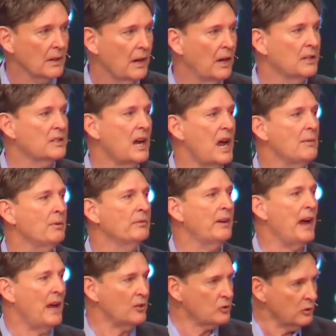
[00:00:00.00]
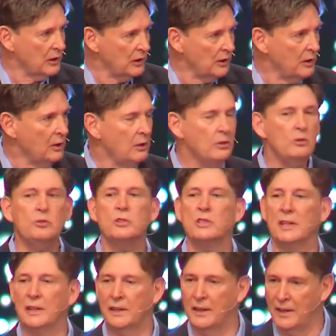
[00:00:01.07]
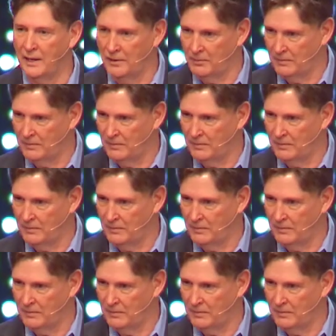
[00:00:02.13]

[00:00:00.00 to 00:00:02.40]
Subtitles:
A time of actually loosing them.